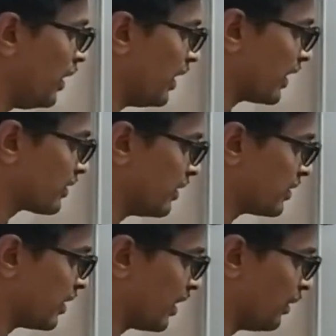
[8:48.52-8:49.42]
an
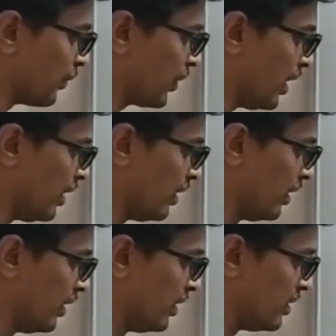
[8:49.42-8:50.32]
acceleration time scale,
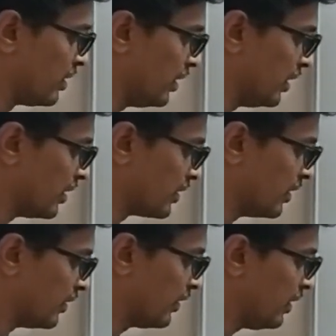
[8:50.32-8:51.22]

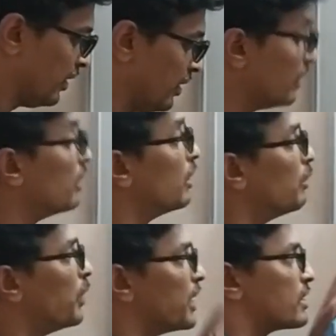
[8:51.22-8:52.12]
TACC,
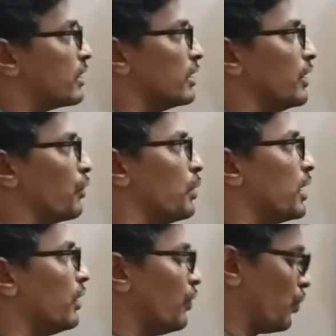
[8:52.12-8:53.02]
based on this
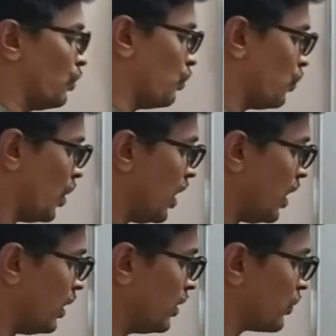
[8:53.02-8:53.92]
one. So
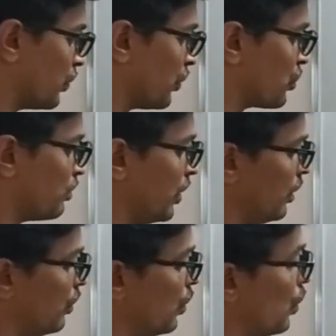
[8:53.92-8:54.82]
what is going to
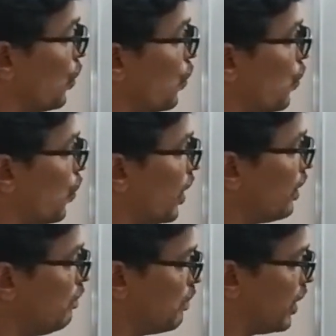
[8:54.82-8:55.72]
be
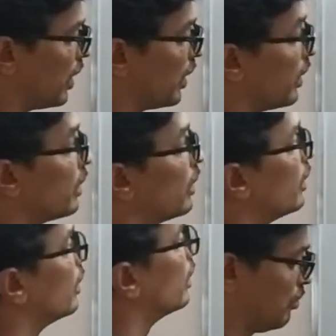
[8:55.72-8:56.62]
1 by
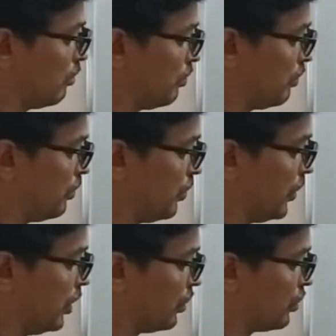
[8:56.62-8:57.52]

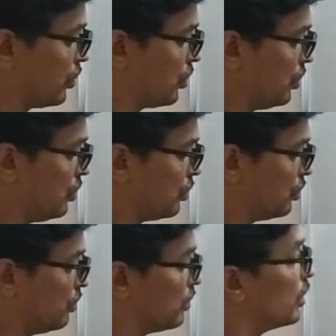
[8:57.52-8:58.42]
P
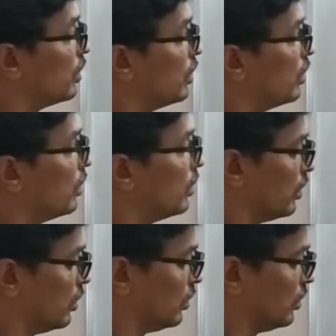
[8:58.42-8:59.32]
cube
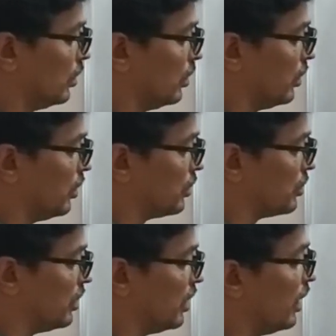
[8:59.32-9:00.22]
into
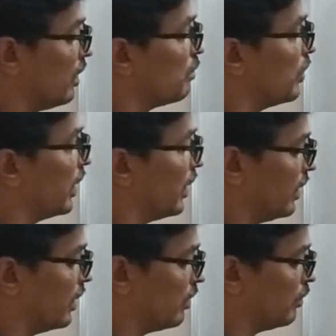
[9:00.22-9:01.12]
del by
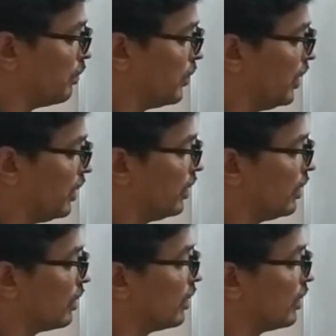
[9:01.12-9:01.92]
del P